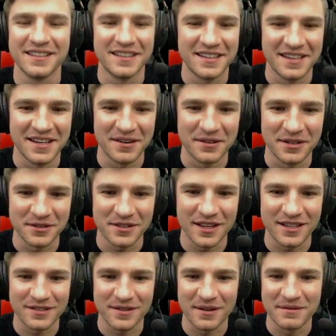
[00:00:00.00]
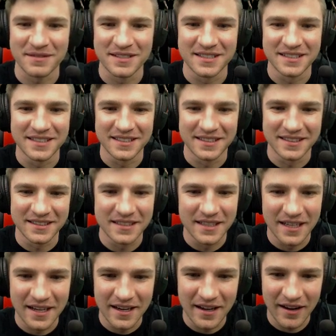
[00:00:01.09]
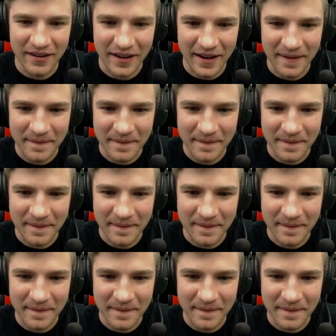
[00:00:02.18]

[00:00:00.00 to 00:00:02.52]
No one knows where that's from. Okay.